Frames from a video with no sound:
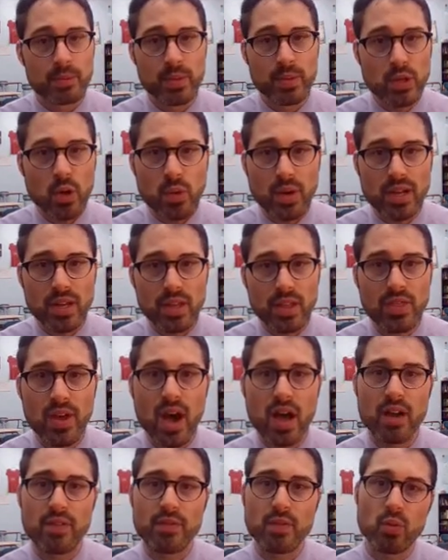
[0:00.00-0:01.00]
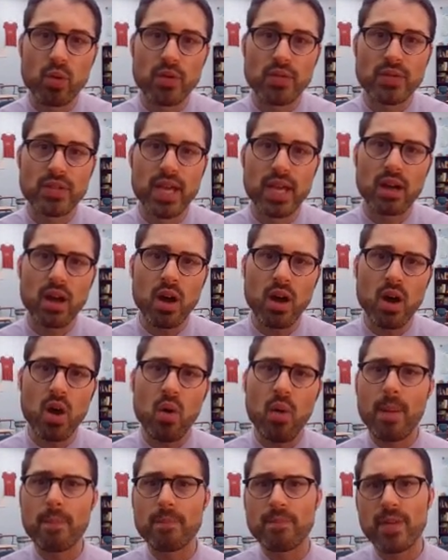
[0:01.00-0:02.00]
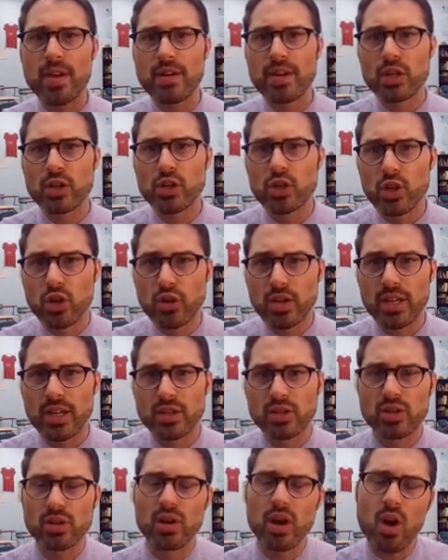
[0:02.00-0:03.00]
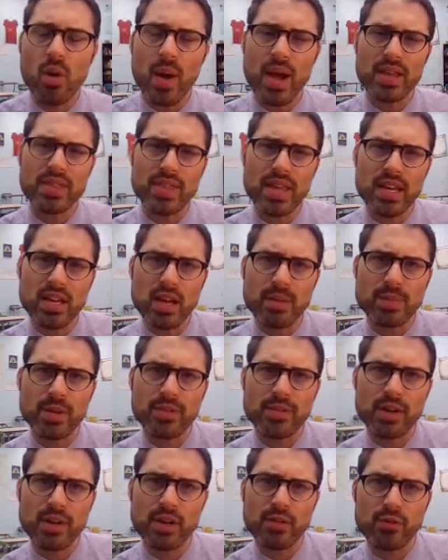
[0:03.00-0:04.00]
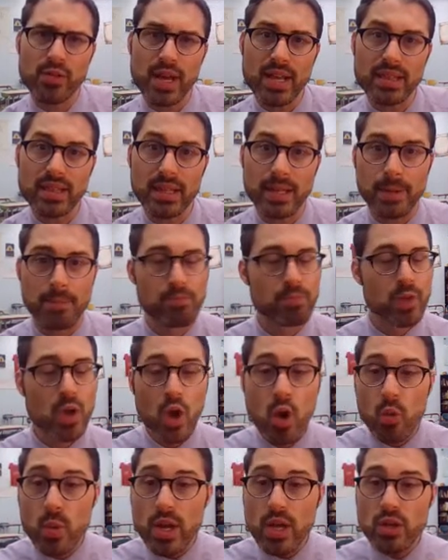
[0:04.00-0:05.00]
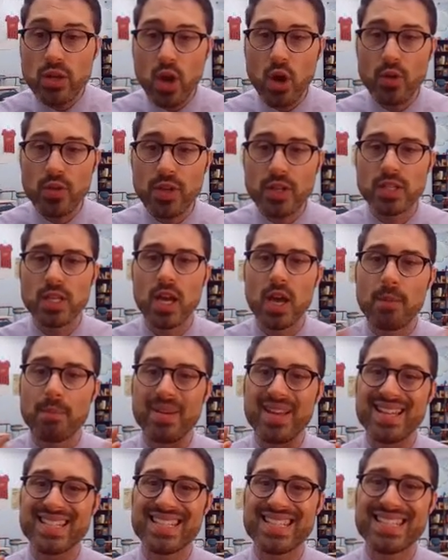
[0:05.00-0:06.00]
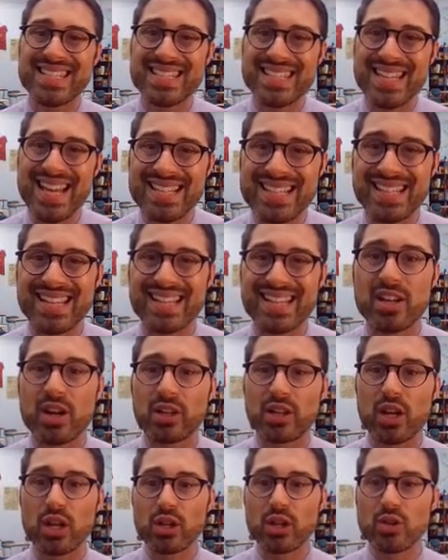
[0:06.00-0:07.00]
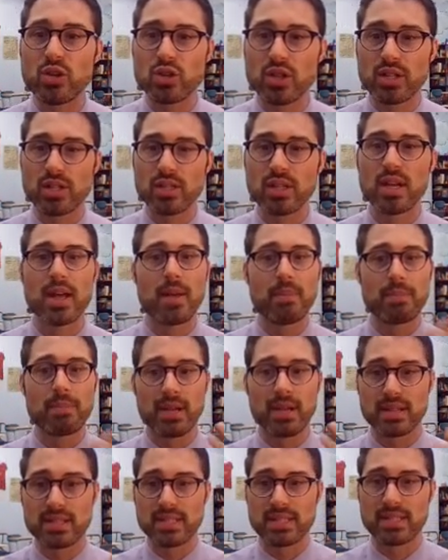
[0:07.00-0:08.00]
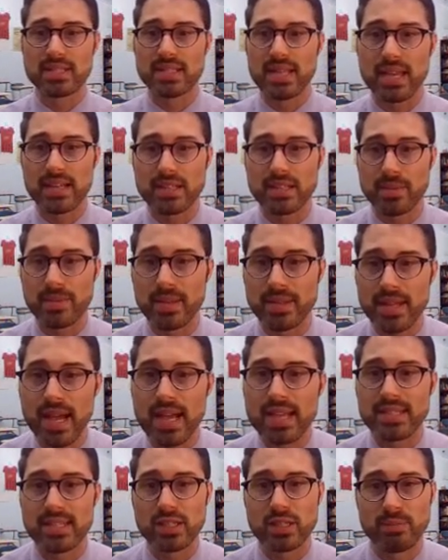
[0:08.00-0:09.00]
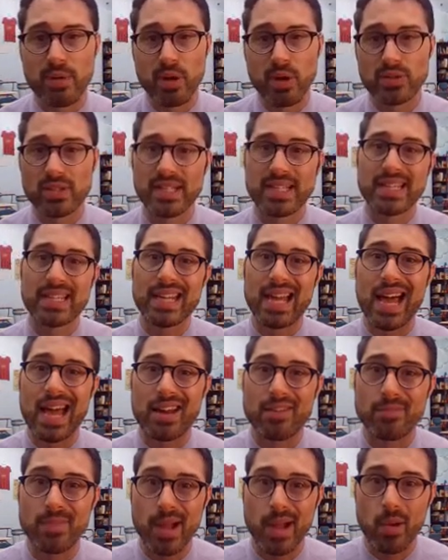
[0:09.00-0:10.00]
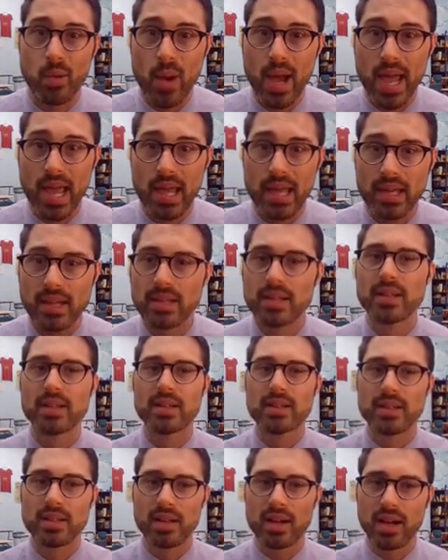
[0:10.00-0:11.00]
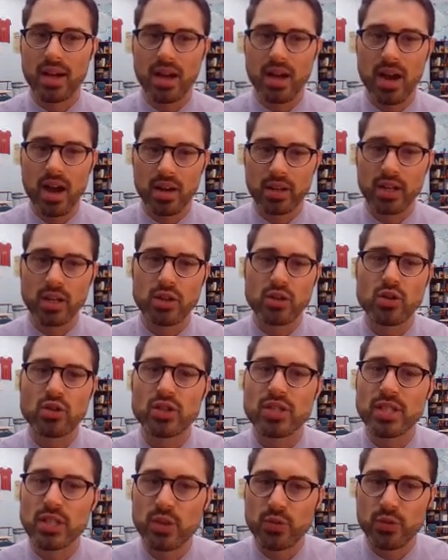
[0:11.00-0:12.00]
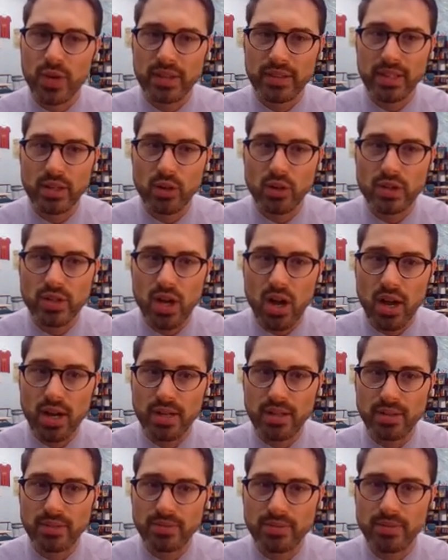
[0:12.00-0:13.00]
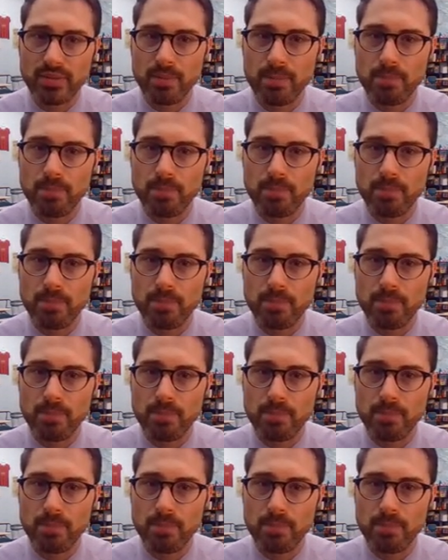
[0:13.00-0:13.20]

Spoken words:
We don't get a thought of the wolf saying, "Oh, I'm very curious," or "Oh, I think I'll be very friendly." We know this because he says it. And our conclusion, because he's saying something nice as opposed to "get out of my way," our conclusion is he's friendly or talkative.